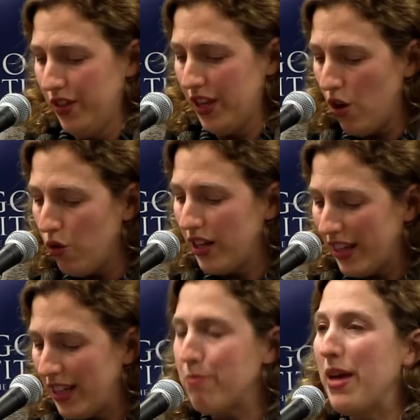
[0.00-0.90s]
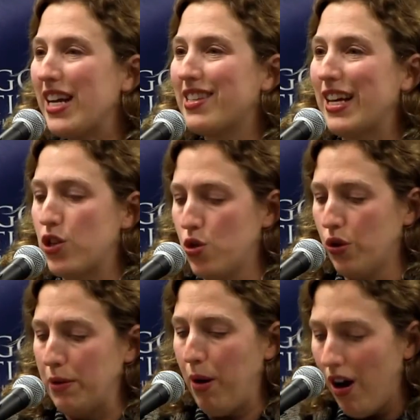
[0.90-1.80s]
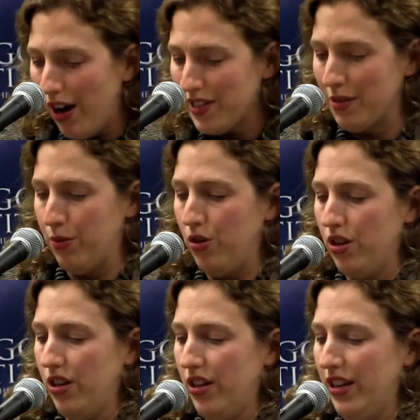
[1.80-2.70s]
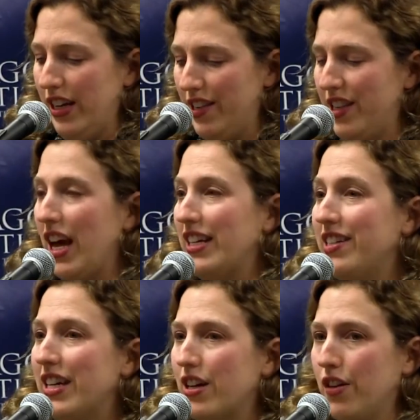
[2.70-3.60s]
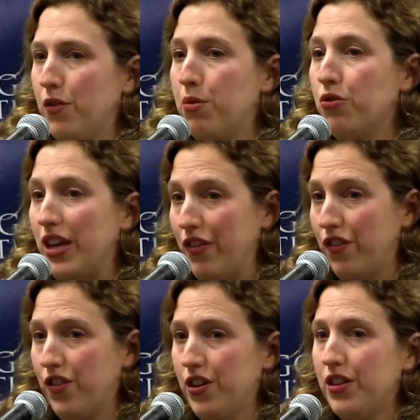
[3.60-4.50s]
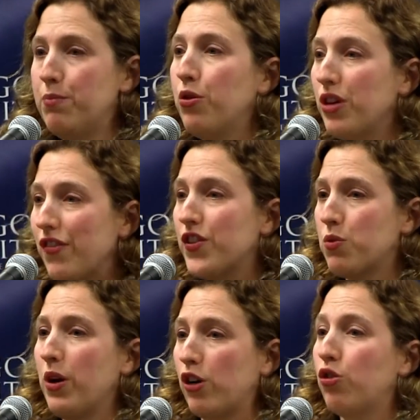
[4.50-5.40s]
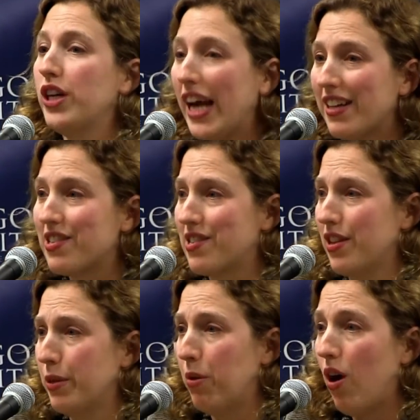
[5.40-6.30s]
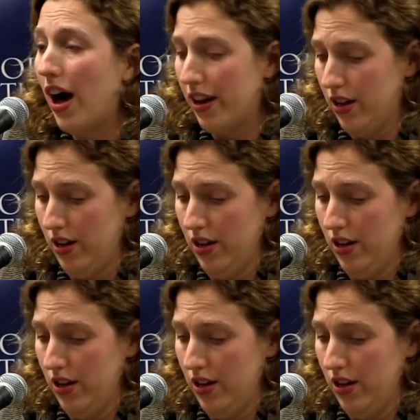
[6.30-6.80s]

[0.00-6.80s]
The only thing that makes that story possible is the idea of a belief. The belief is what creates the plot.